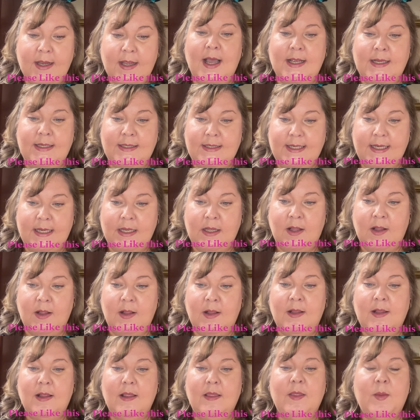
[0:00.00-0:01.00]

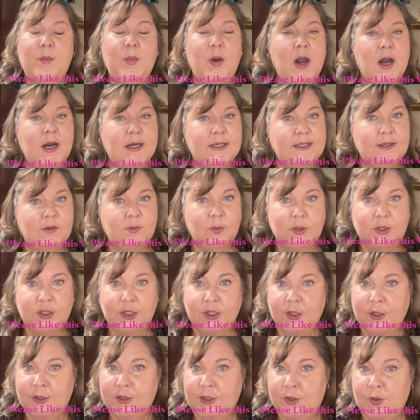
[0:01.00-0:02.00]
until the parks are
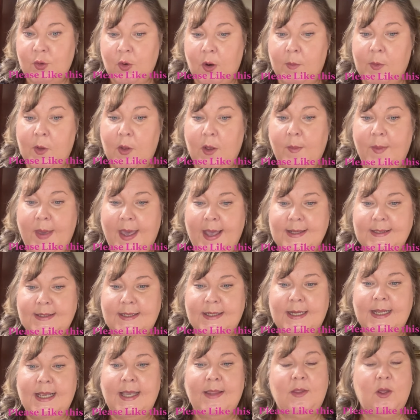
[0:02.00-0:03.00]
returned to normal
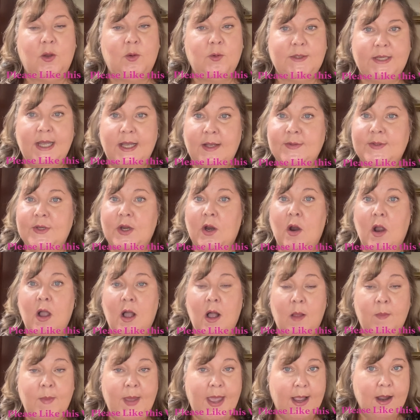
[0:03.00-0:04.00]
capacity and the hotels are
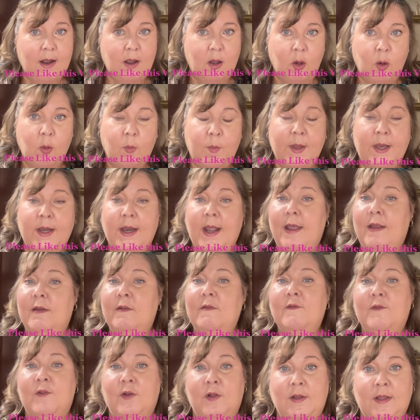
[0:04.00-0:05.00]
all back open and
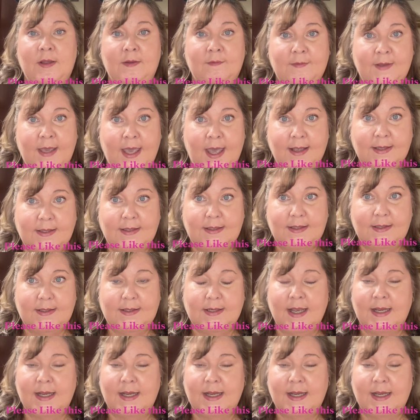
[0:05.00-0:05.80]
full of guests.